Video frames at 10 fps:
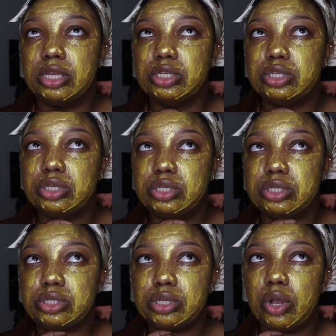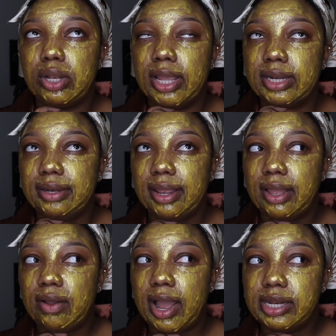So like
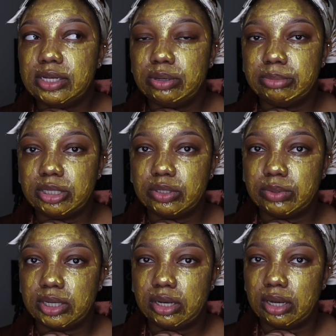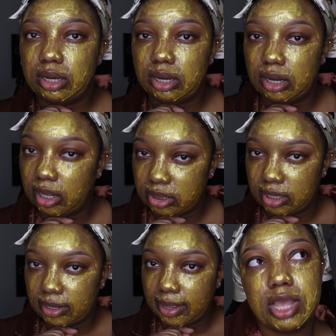now I don't be doing
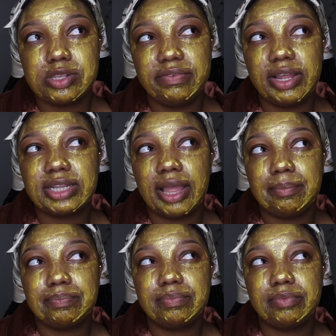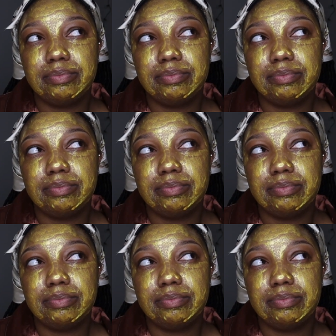nothing. Stuff like that,